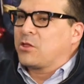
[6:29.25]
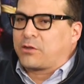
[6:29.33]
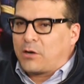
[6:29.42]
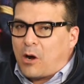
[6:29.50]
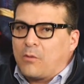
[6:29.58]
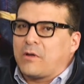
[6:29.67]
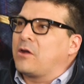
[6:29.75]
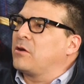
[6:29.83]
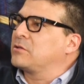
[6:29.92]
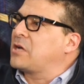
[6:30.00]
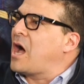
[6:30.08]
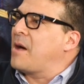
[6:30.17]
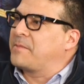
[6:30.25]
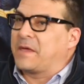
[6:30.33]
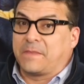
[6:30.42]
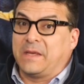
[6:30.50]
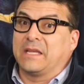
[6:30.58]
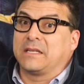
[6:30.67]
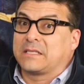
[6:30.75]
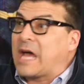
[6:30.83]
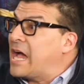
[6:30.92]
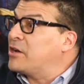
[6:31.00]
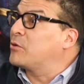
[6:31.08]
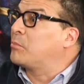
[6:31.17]
Throw that on top that the
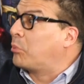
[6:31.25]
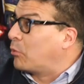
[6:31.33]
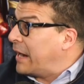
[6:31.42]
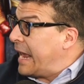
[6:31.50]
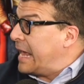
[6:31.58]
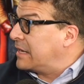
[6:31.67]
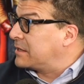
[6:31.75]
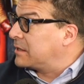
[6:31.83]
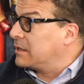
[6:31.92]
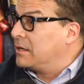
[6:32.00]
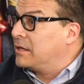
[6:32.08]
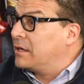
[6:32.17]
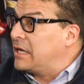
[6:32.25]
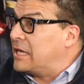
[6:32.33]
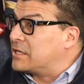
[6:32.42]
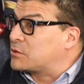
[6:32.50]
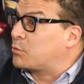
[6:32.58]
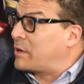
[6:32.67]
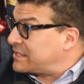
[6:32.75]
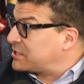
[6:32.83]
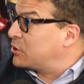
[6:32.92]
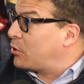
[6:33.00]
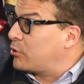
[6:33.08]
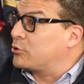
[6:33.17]
entire brand is
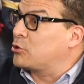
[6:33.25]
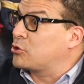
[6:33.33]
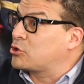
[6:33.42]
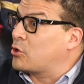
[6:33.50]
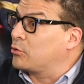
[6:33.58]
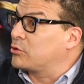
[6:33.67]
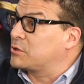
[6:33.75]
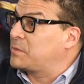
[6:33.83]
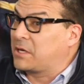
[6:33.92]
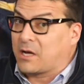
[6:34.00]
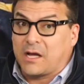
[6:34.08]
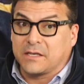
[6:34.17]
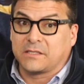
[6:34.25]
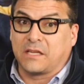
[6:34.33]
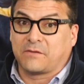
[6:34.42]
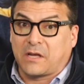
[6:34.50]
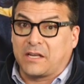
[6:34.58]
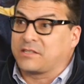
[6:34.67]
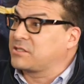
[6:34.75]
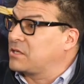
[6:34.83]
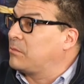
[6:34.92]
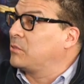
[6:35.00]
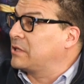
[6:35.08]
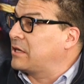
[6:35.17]
resting on your shoulders because they've kind of
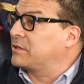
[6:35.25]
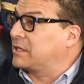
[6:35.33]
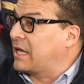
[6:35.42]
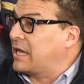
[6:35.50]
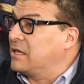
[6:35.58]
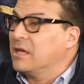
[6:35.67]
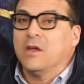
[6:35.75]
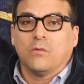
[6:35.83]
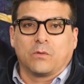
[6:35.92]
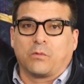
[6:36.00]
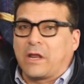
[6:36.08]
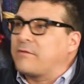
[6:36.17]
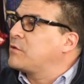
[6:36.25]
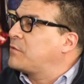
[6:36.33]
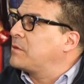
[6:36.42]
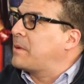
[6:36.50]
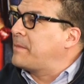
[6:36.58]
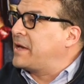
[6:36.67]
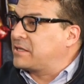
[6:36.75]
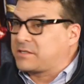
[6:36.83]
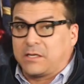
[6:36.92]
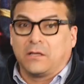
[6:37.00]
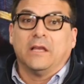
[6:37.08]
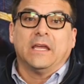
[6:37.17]
stumbled out the gate with whatever you feel about Man of
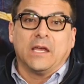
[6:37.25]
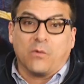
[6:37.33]
Steel.